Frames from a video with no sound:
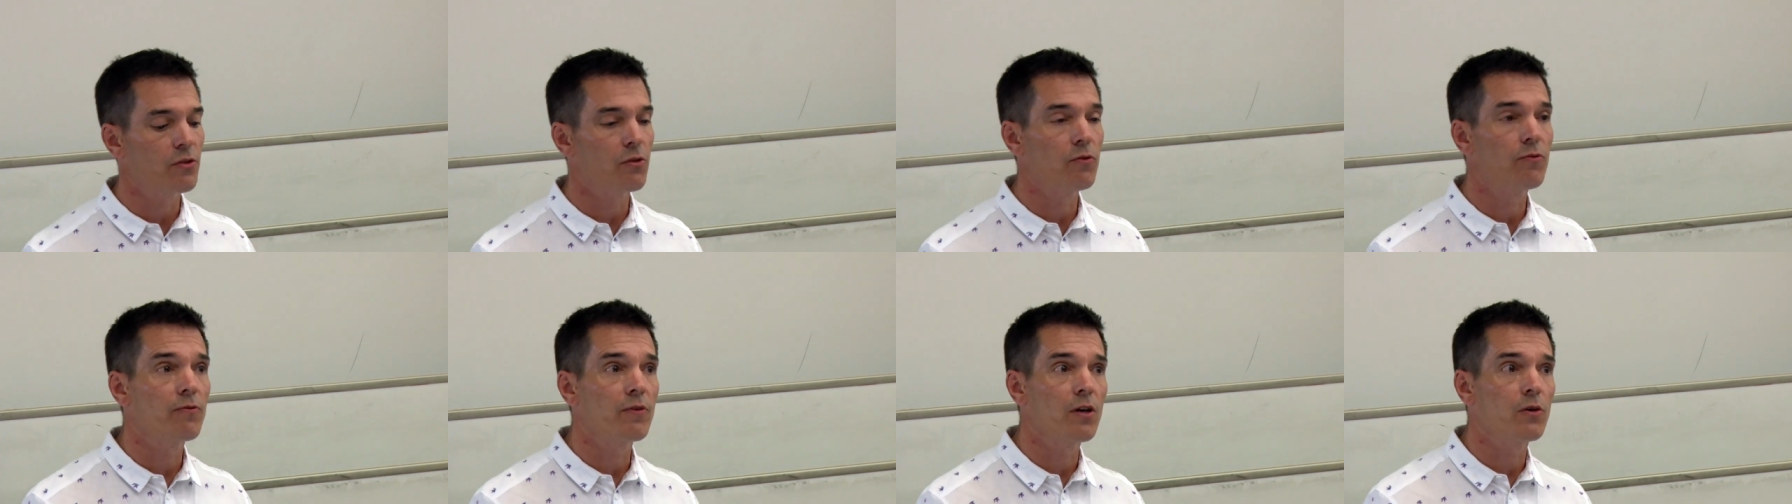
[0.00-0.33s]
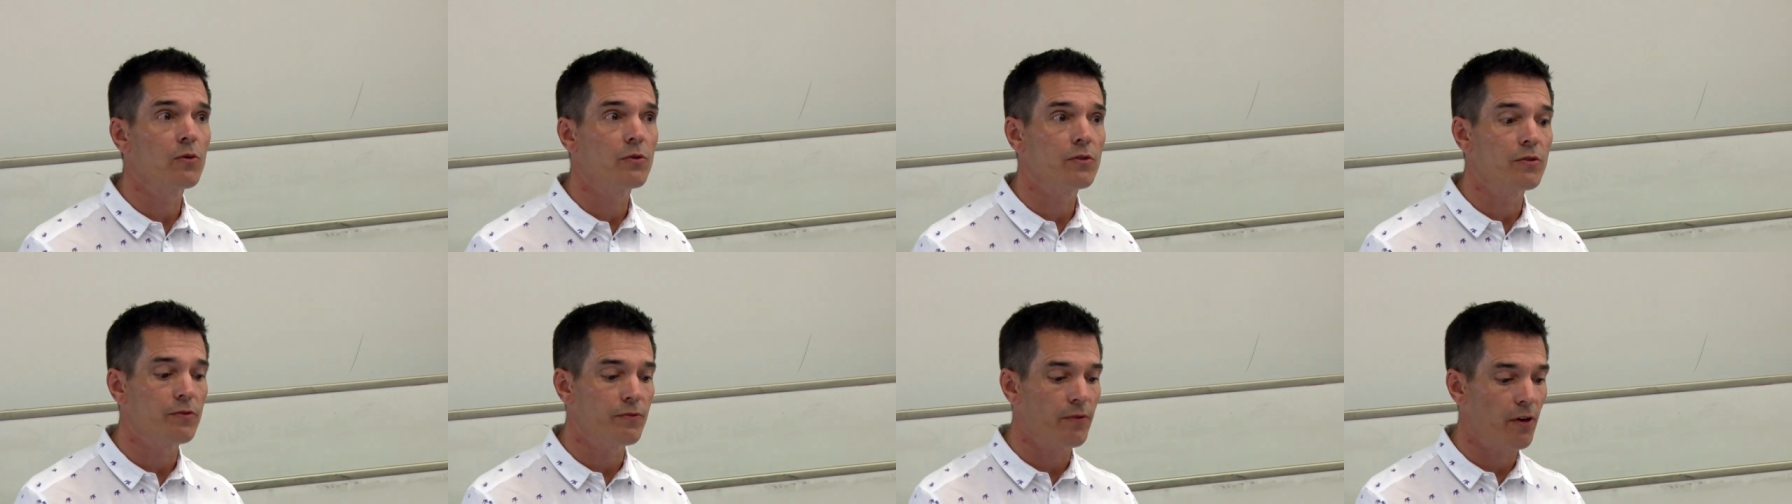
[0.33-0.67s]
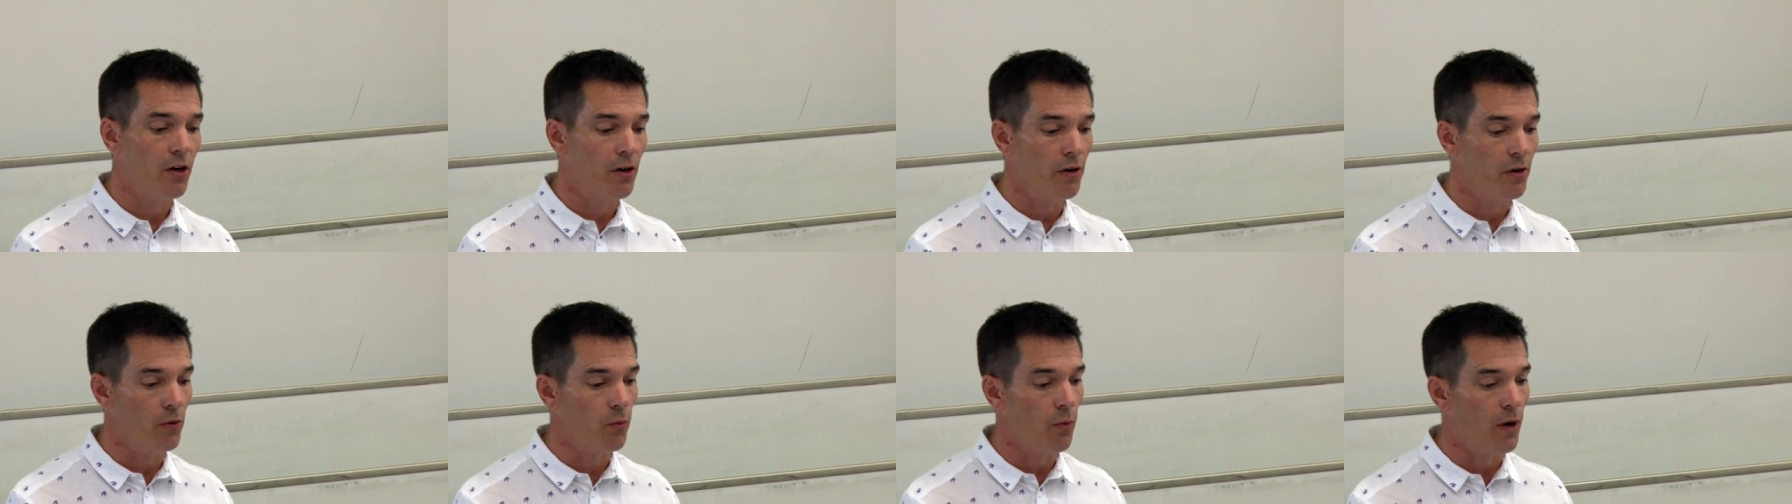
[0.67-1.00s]
or flows
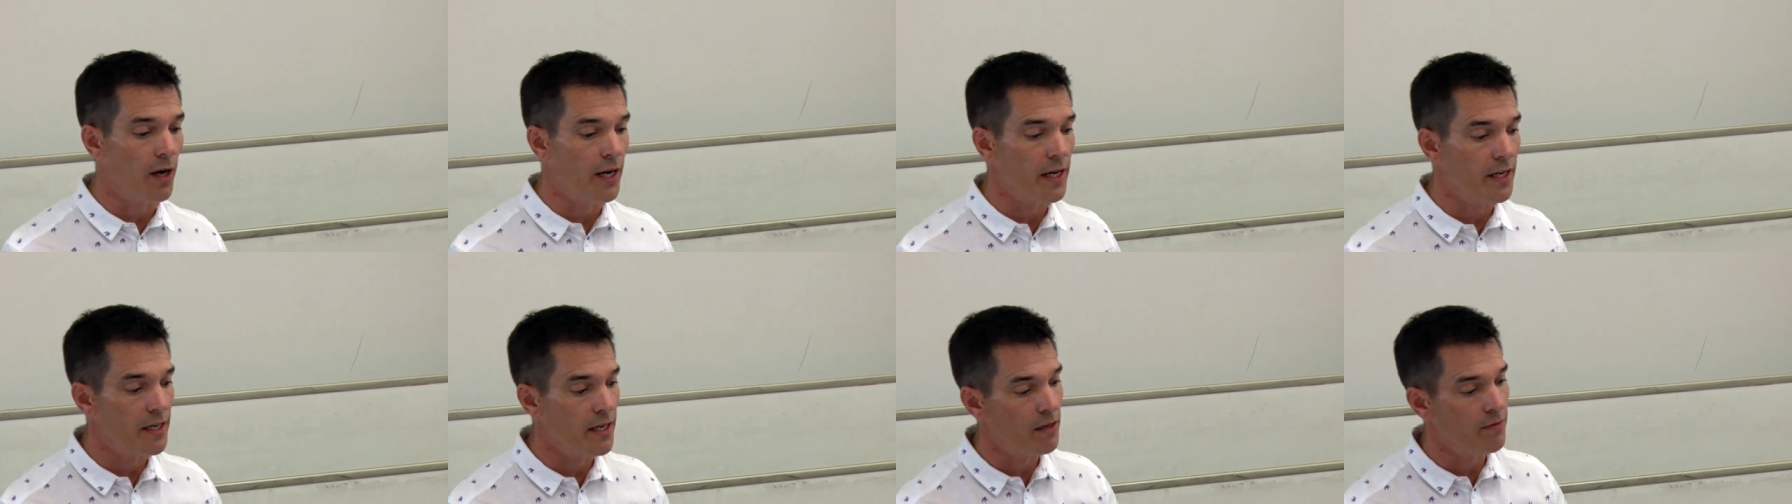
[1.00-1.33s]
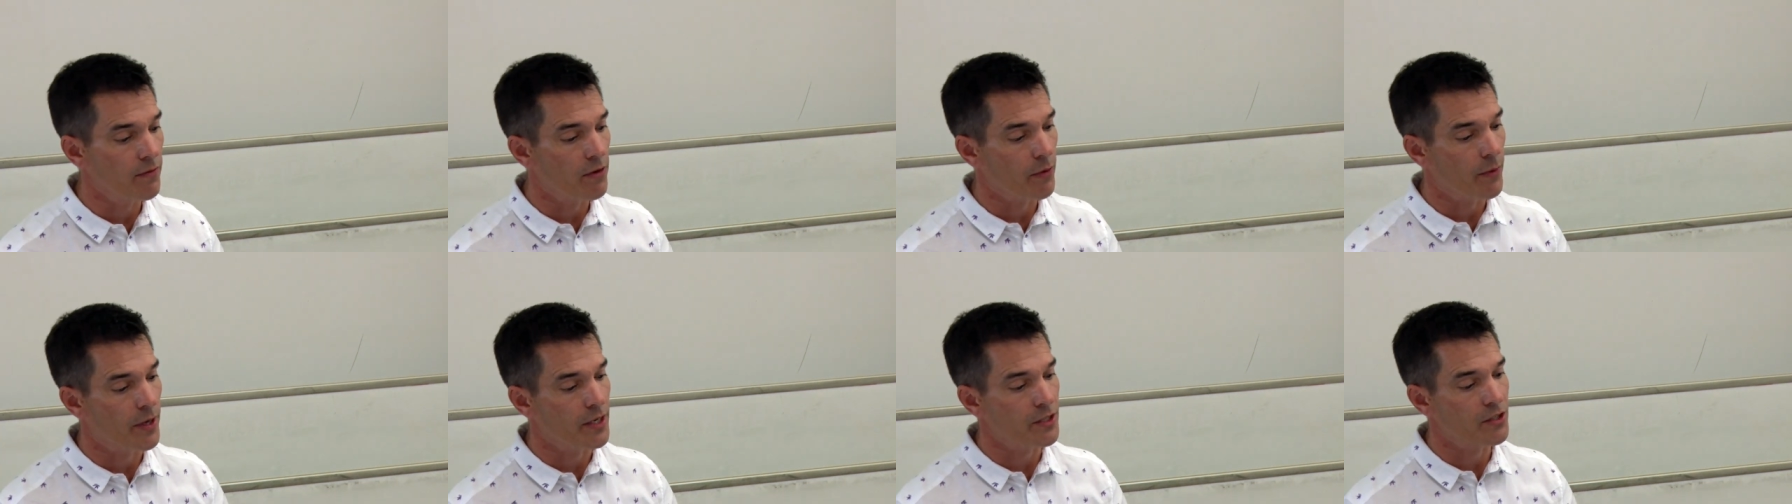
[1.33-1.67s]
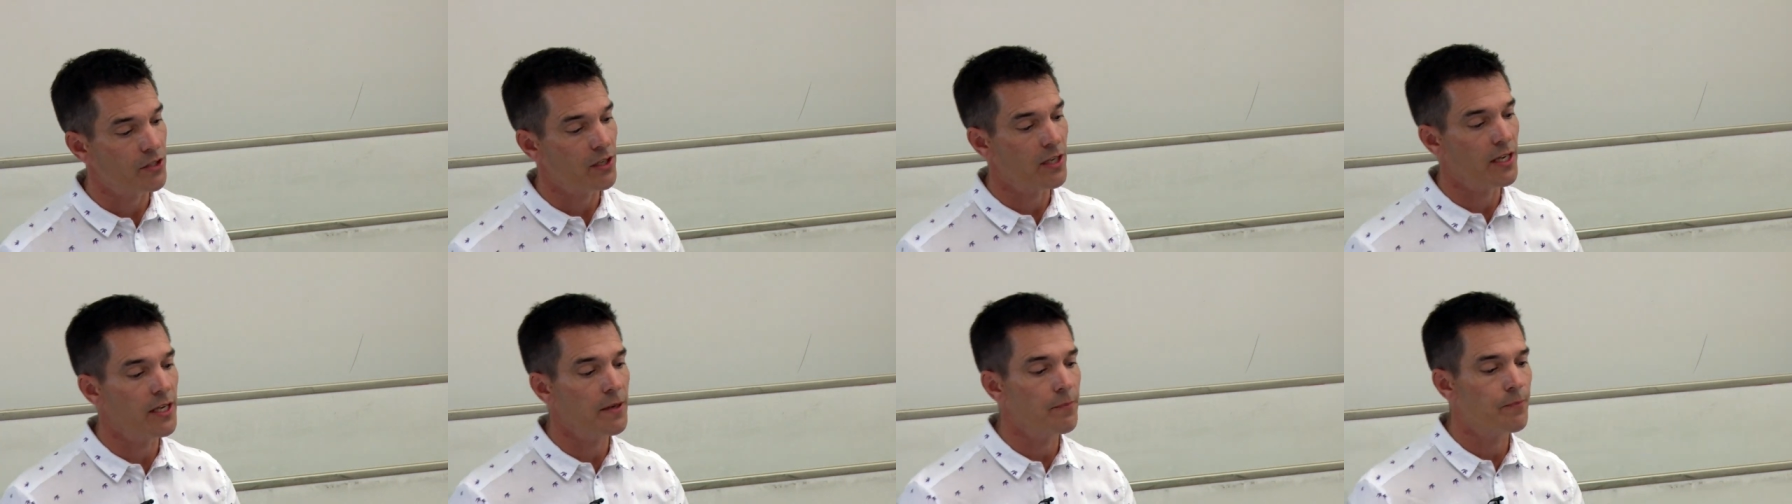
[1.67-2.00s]
far and wide and
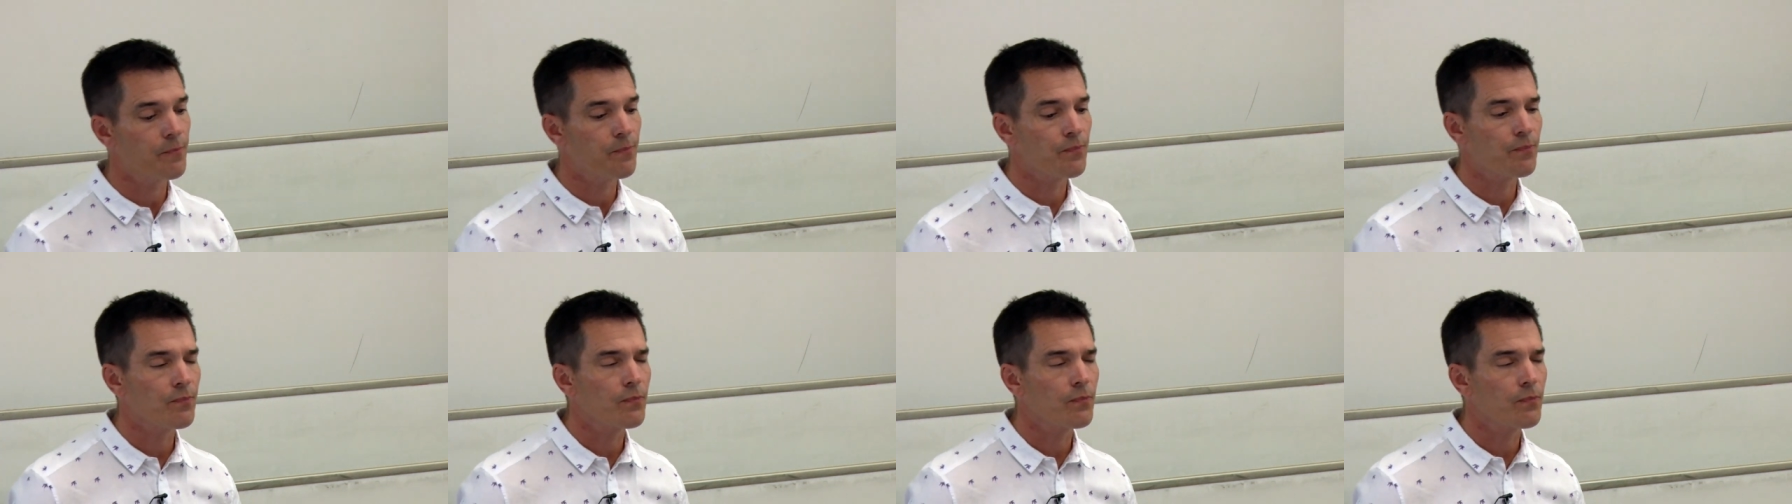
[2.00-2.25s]
influentially.